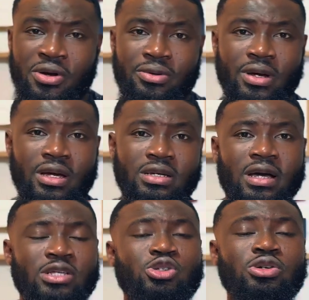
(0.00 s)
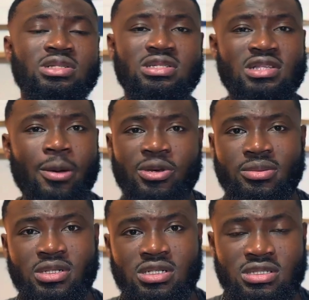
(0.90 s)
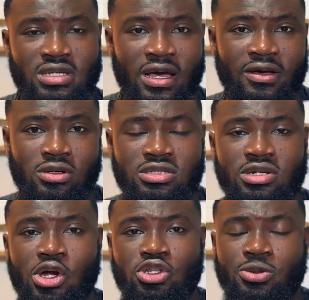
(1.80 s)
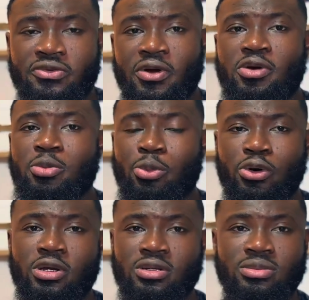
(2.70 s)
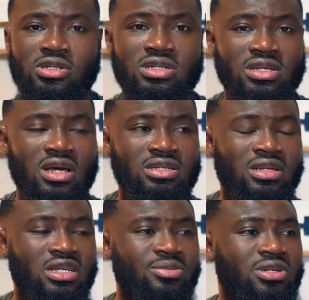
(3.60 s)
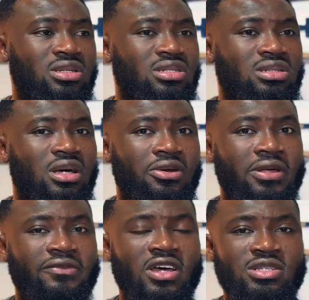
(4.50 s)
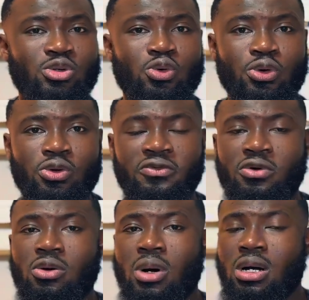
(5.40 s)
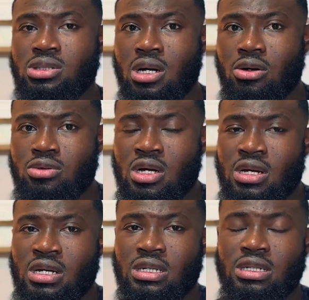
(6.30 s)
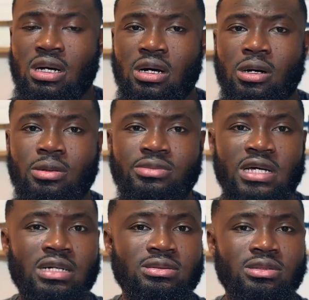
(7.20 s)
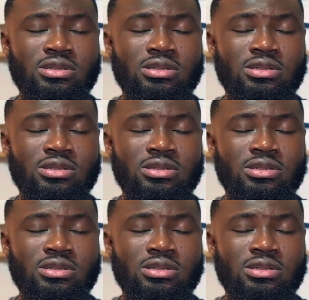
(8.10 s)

Right? I chose this topic because I consider it to be very important because there's been this narrative that's been going on for a while now. That